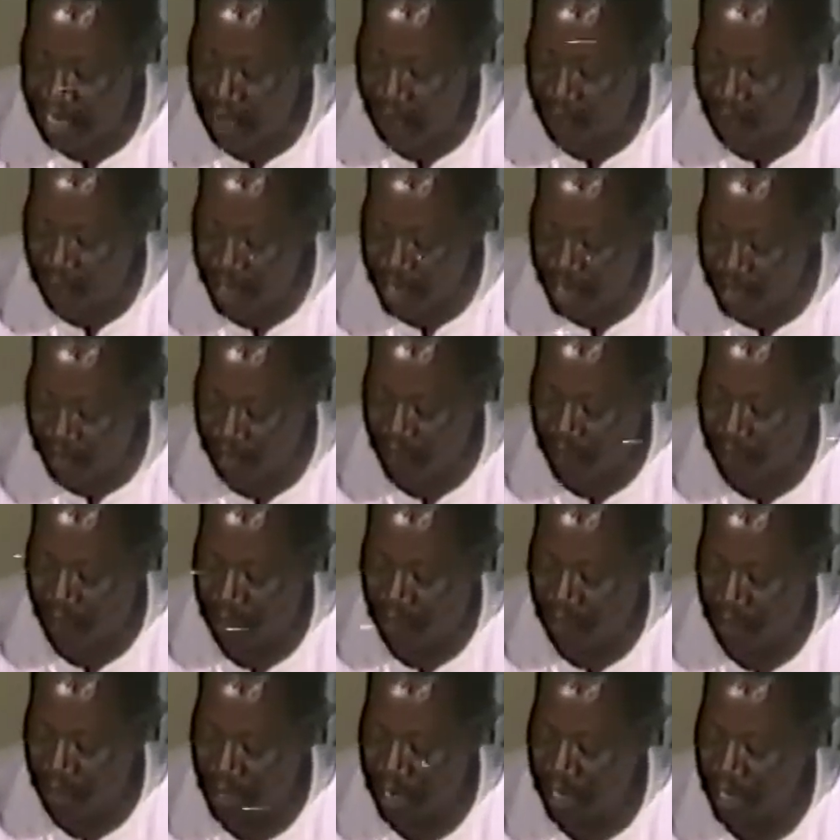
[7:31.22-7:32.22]

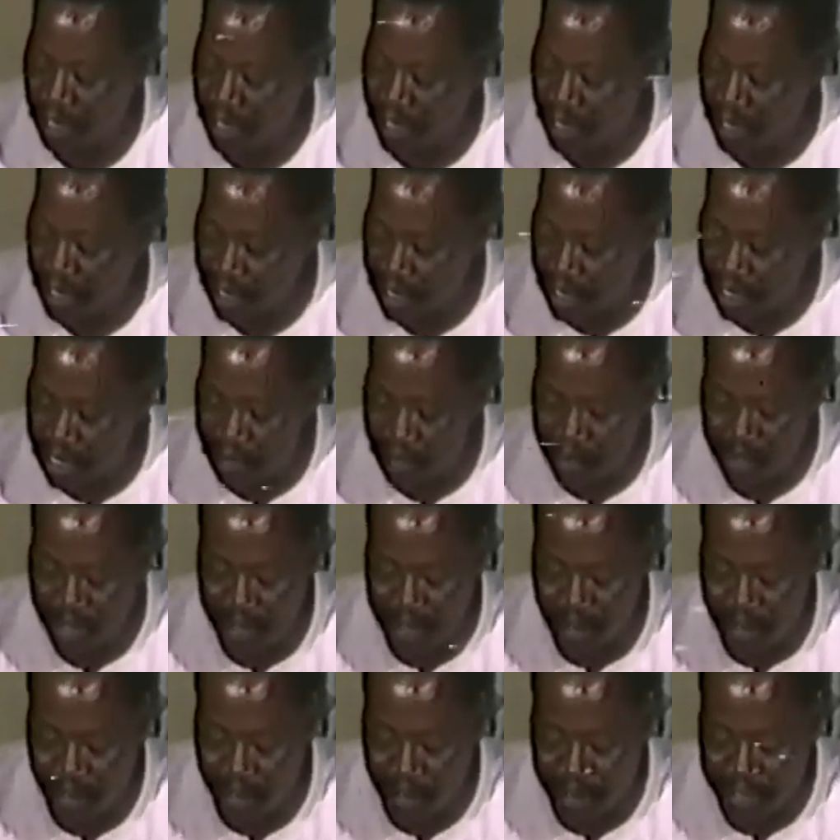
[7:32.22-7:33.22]
forgivable that anybody
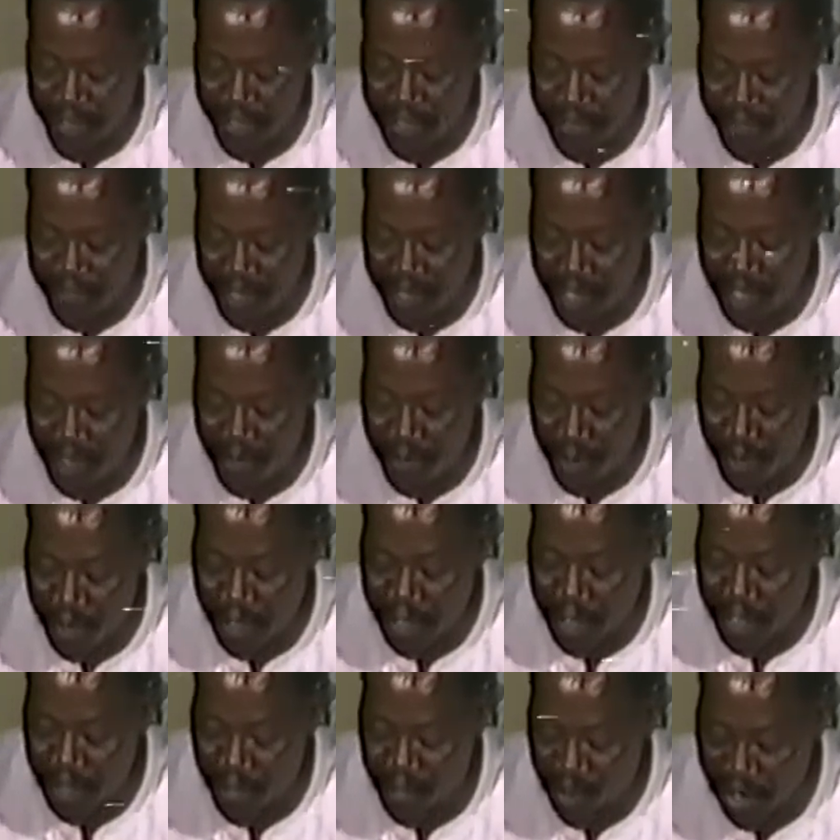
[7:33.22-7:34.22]
who is even
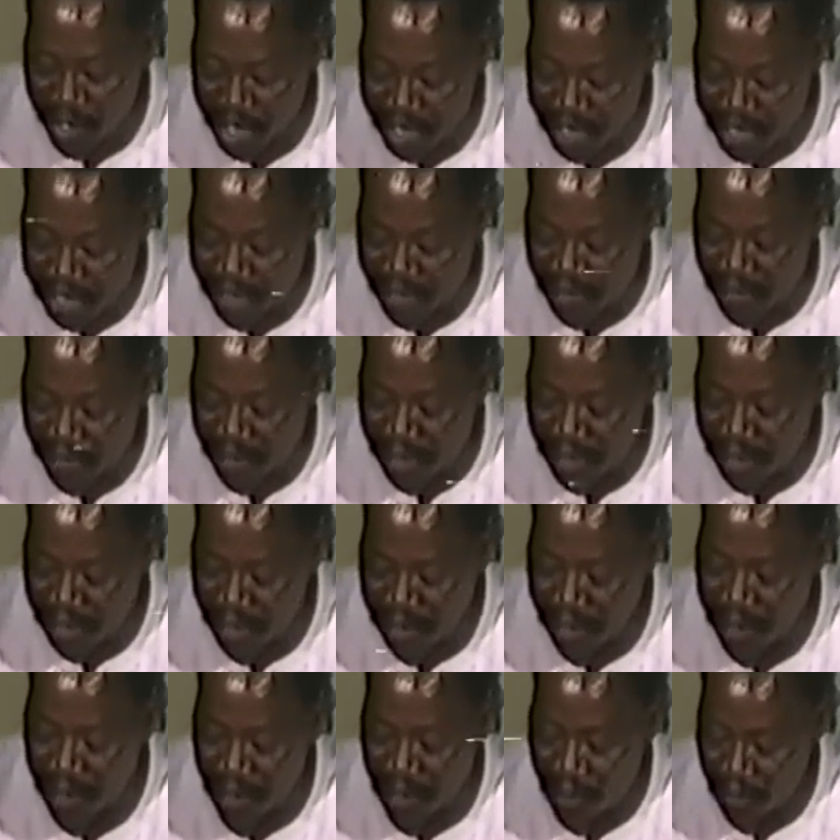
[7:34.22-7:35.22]
remotely connected
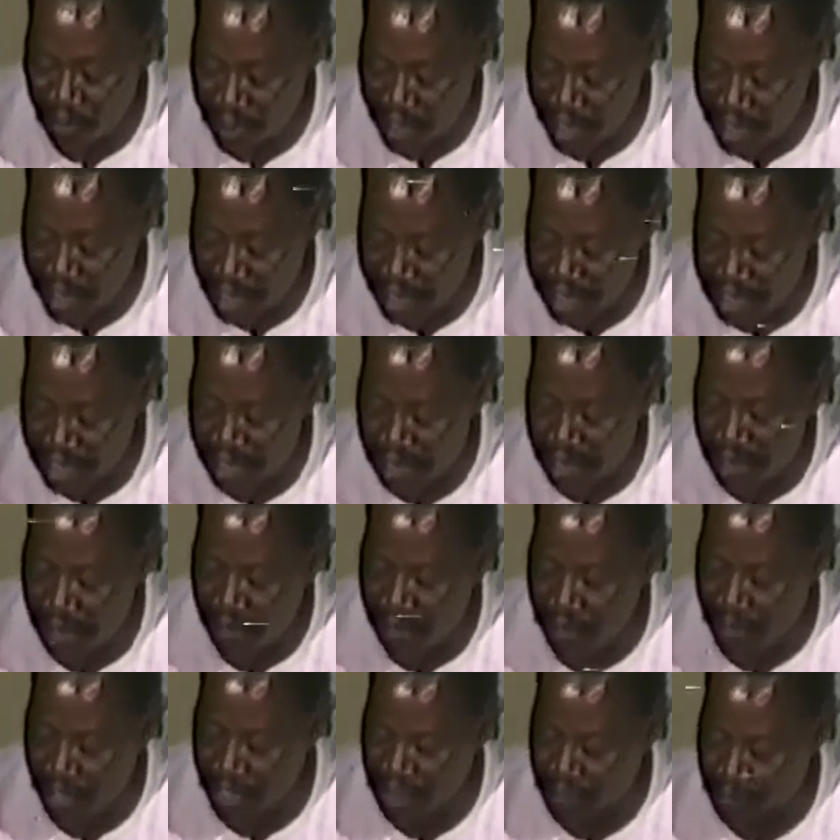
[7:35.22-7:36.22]
with it
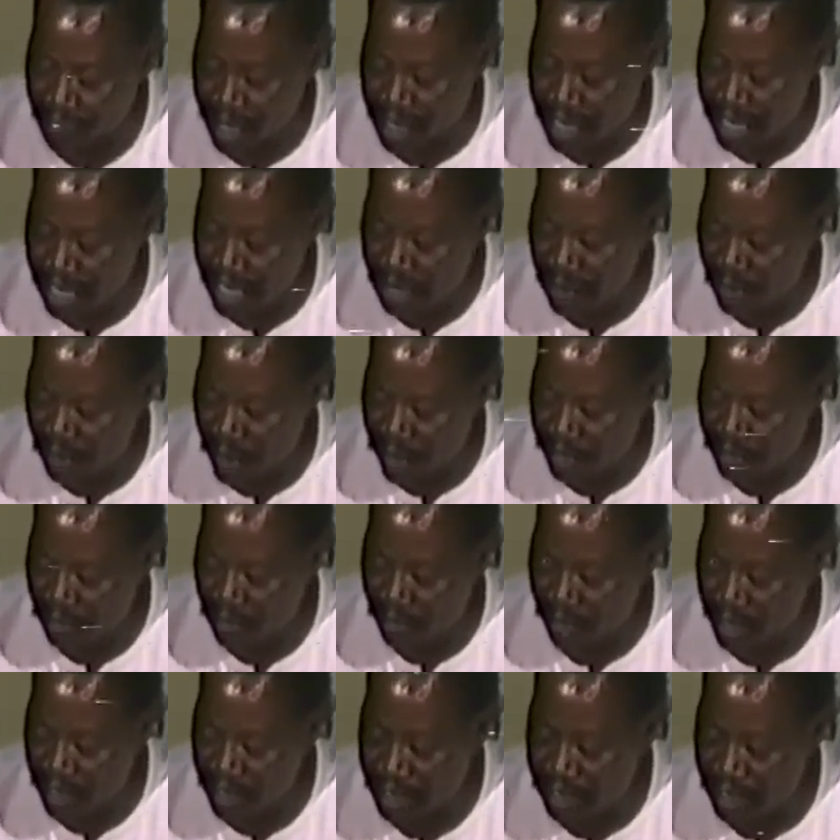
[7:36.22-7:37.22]
must bear the
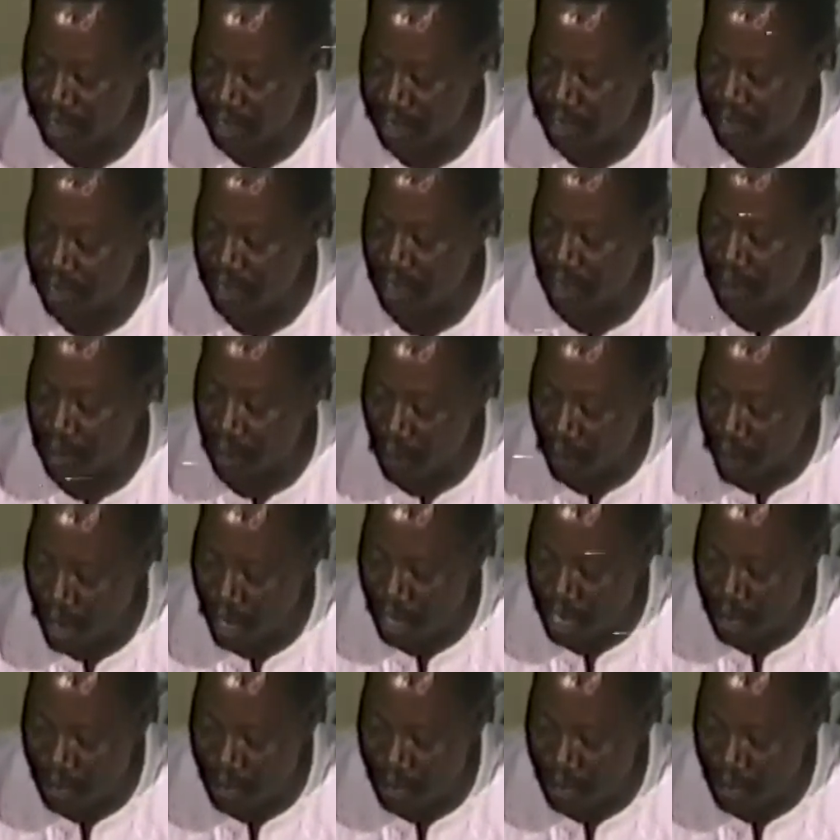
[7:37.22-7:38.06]
consequences, while a